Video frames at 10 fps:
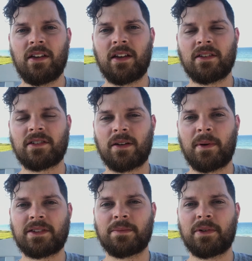because they're
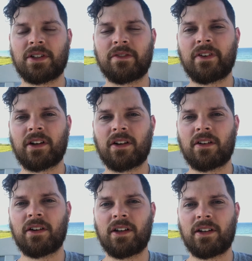about to put their
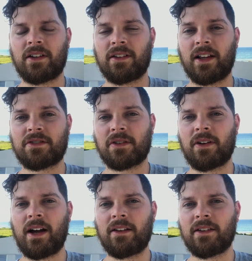finger in an electrical
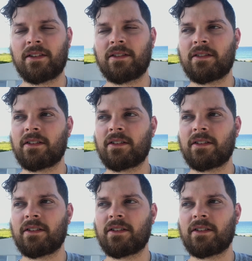outlet,